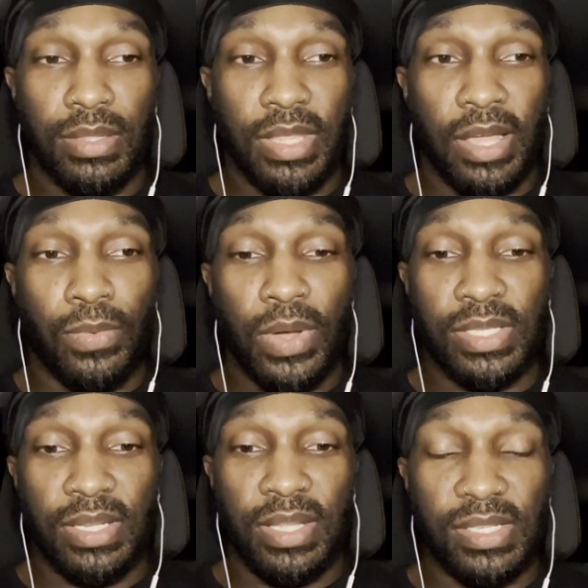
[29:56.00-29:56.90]
There
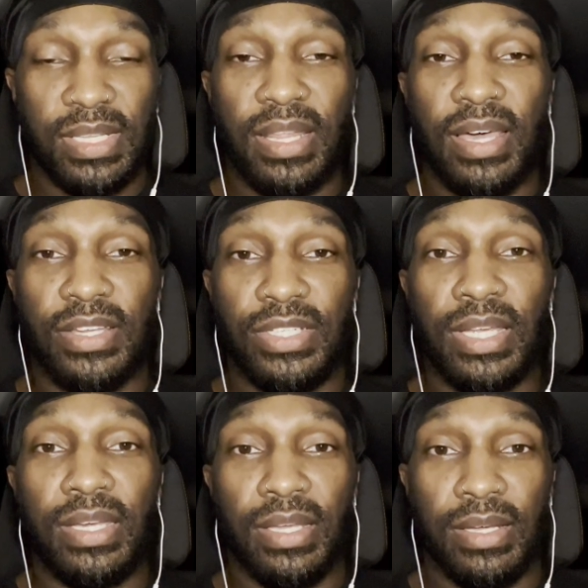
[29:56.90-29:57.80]
wasn't a set
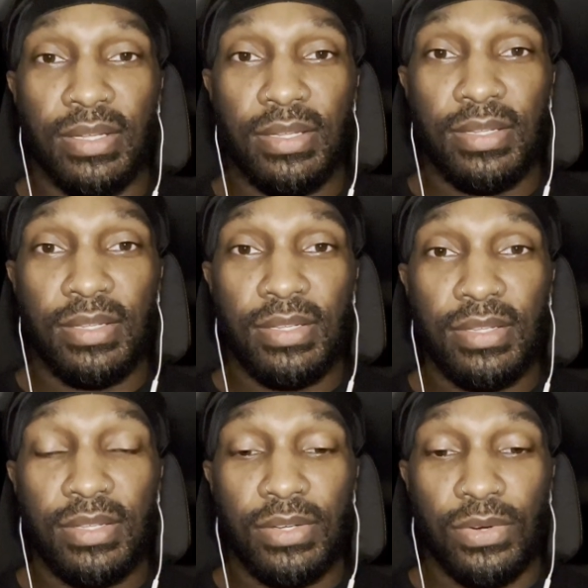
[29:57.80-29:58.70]
agenda
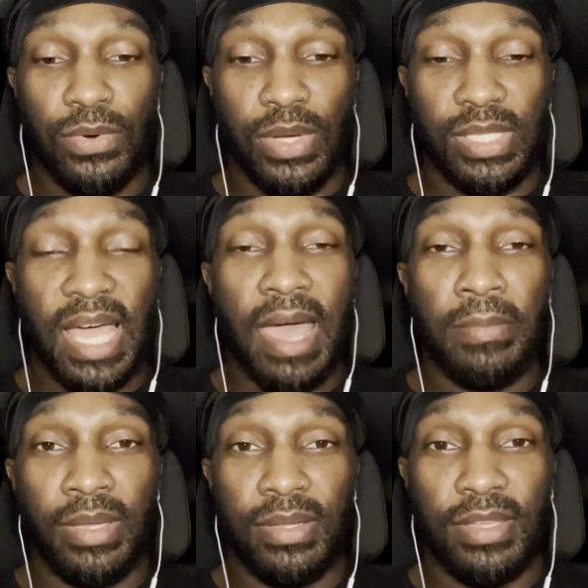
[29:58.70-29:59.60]
or
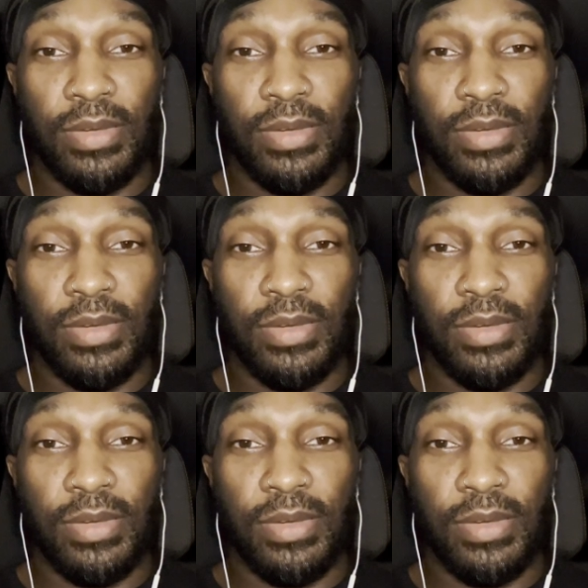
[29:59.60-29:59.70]
timing.